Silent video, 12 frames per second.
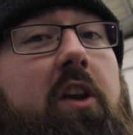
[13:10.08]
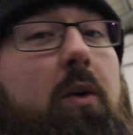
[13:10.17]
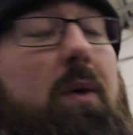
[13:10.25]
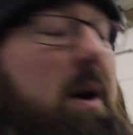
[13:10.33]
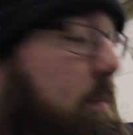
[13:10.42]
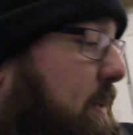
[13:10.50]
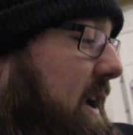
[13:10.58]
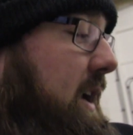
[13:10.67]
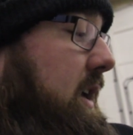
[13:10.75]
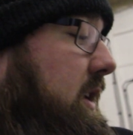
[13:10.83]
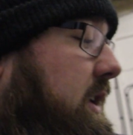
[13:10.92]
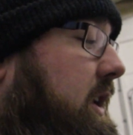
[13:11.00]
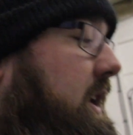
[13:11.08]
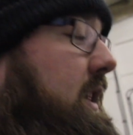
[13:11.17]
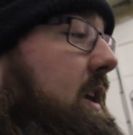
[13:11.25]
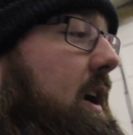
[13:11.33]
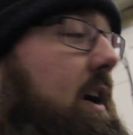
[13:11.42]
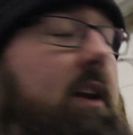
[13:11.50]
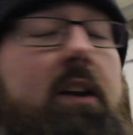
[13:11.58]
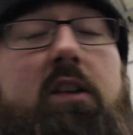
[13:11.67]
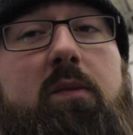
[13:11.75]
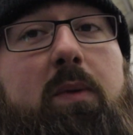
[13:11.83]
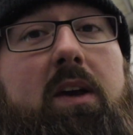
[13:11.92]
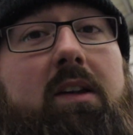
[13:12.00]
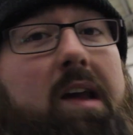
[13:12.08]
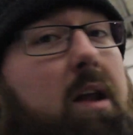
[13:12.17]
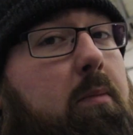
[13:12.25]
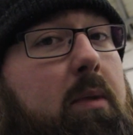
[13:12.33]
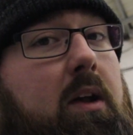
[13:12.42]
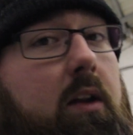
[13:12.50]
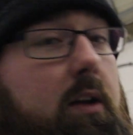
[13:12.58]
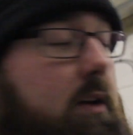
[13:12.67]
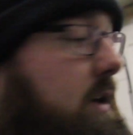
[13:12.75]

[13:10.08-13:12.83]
to know how big you need that, it needs to be a 10 mil